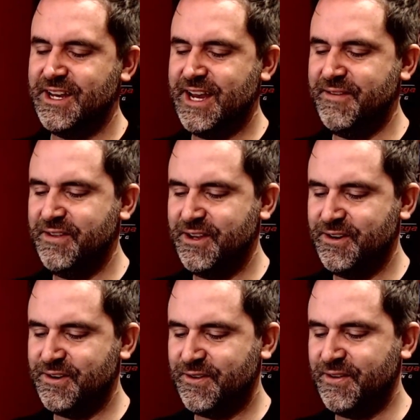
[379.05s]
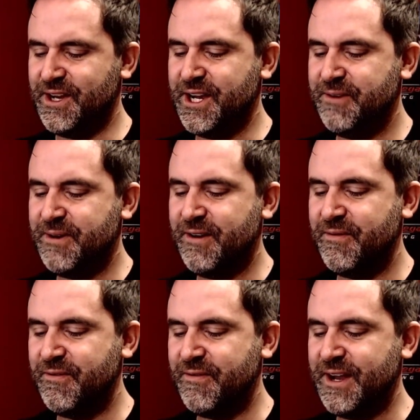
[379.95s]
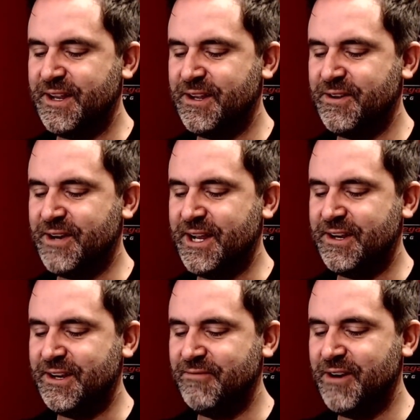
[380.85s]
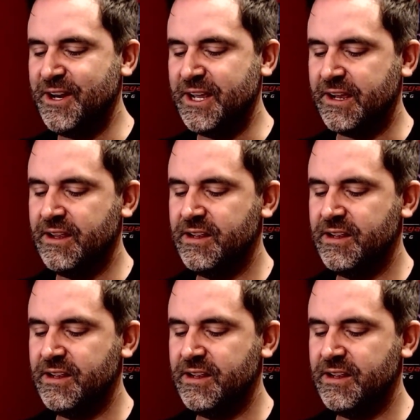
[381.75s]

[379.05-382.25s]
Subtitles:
everything looks fine apart from the fact it's not actually running.